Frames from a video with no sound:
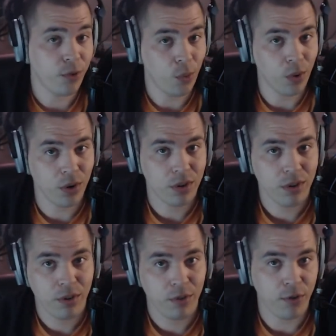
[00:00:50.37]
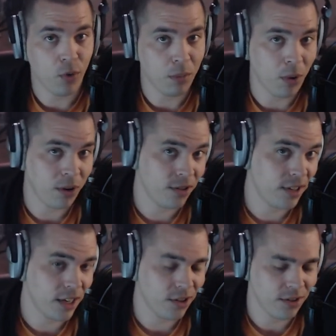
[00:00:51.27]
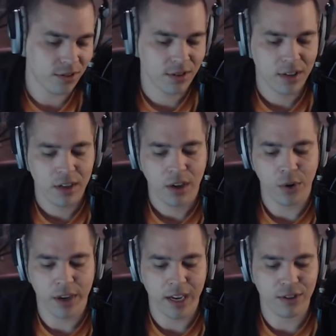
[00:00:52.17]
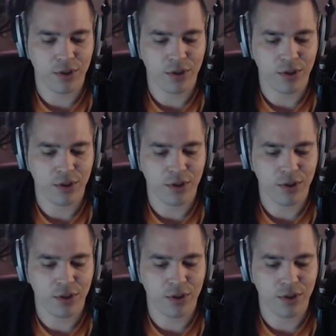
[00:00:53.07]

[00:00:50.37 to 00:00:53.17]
4-bar sections, okay?